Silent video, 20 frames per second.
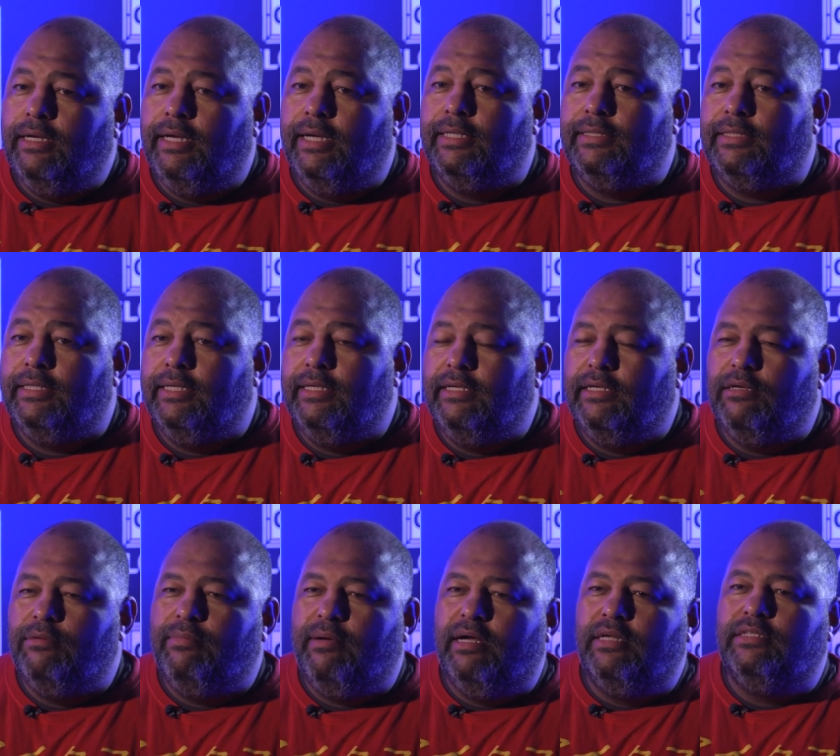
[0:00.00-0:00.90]
I think,
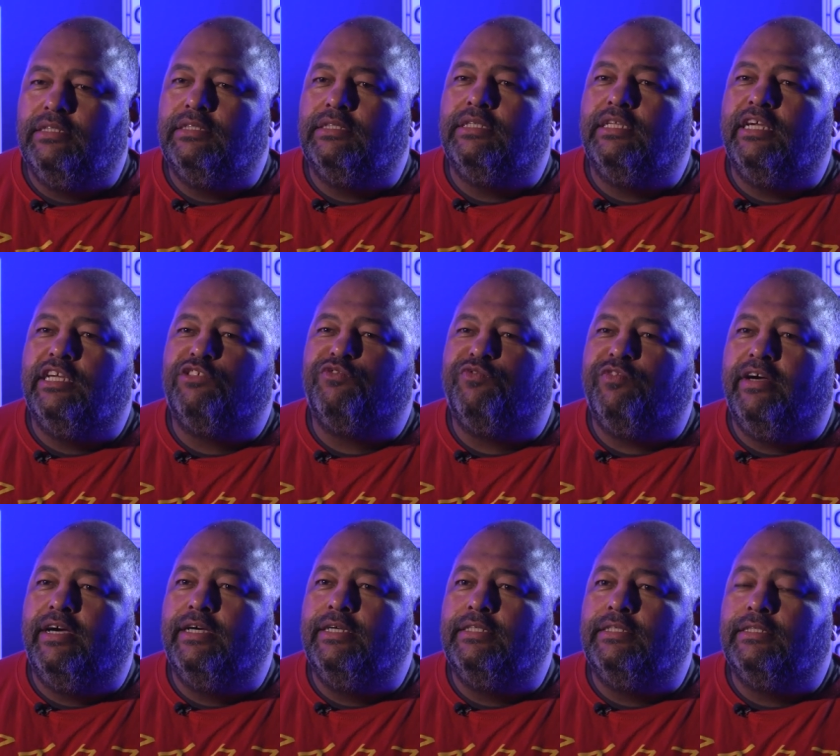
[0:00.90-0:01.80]
about this last
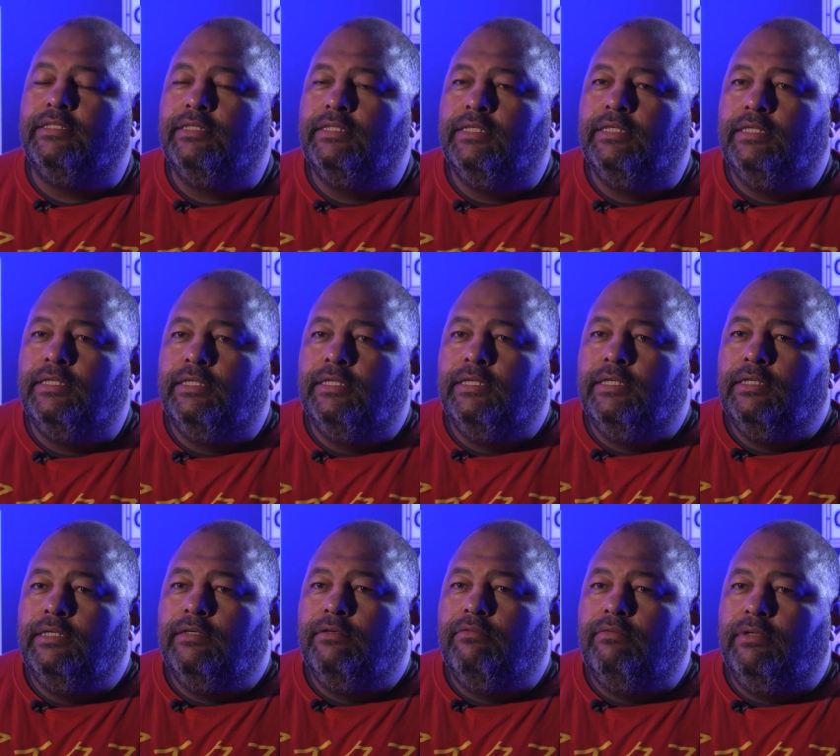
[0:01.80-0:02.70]
fight
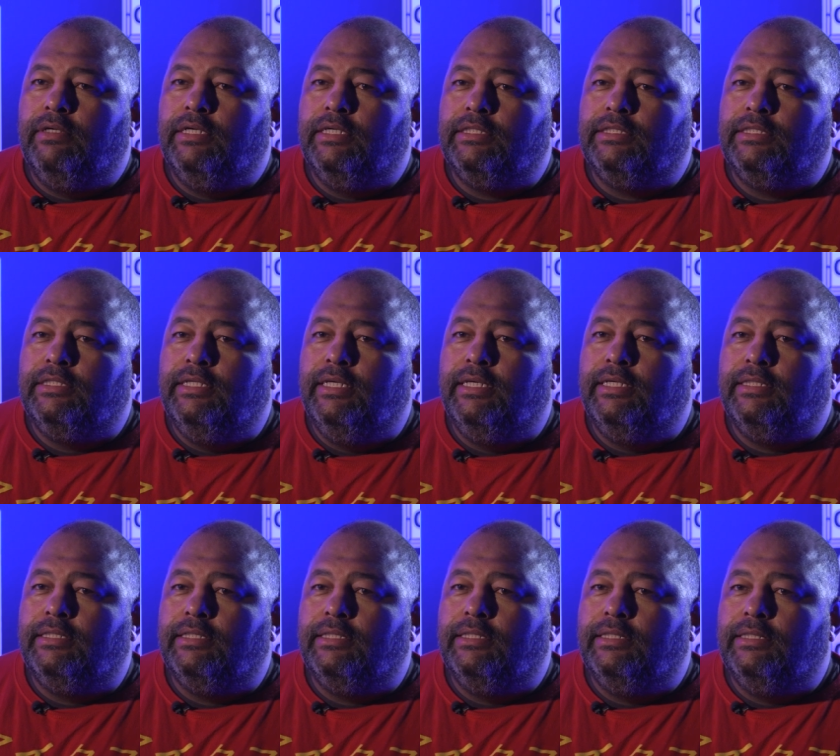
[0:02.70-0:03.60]
was
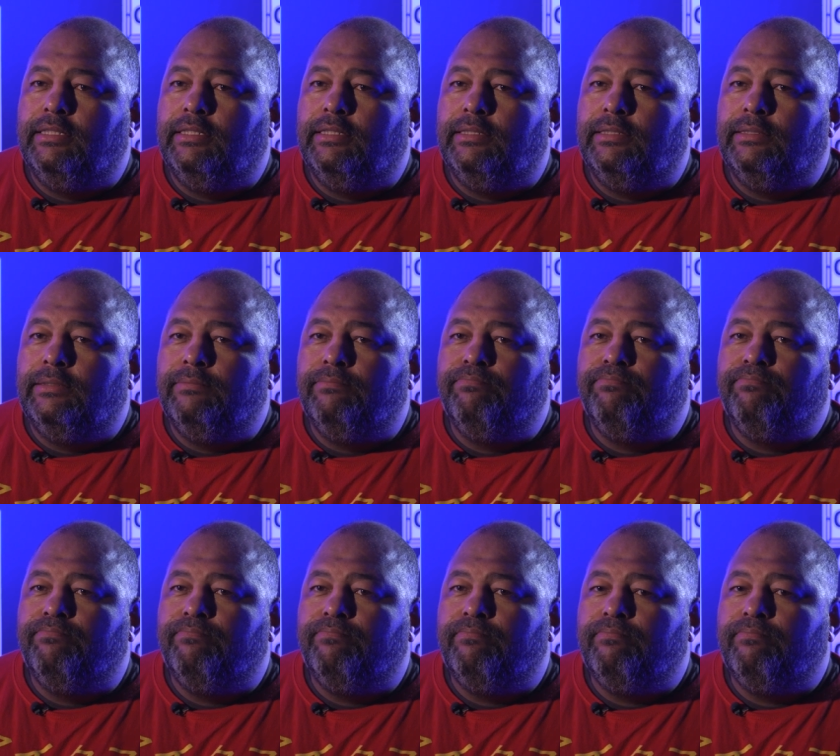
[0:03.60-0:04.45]
that um,